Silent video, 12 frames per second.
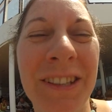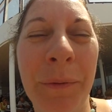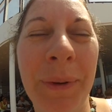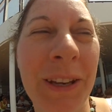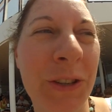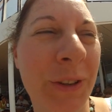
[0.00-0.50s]
So
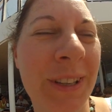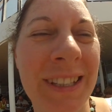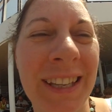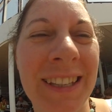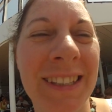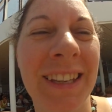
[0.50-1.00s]
many
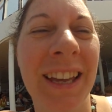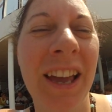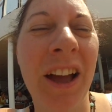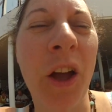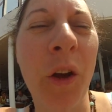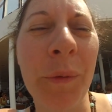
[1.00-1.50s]
choices.
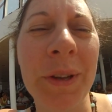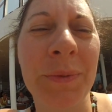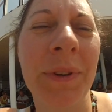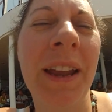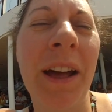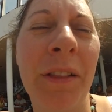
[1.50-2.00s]
I almost
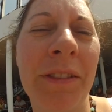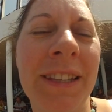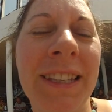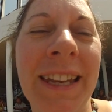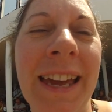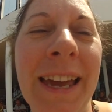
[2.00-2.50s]
went healthy
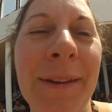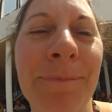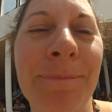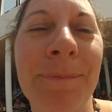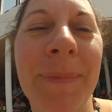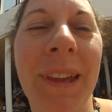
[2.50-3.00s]
today,
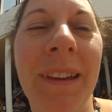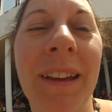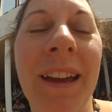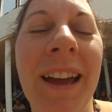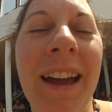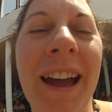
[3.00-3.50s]

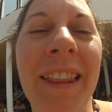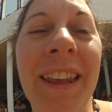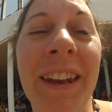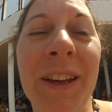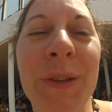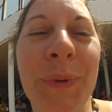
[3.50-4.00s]
and
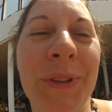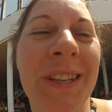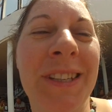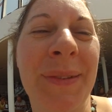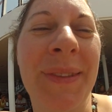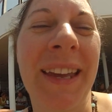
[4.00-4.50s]
then I spotted
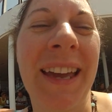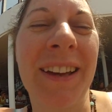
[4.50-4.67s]
something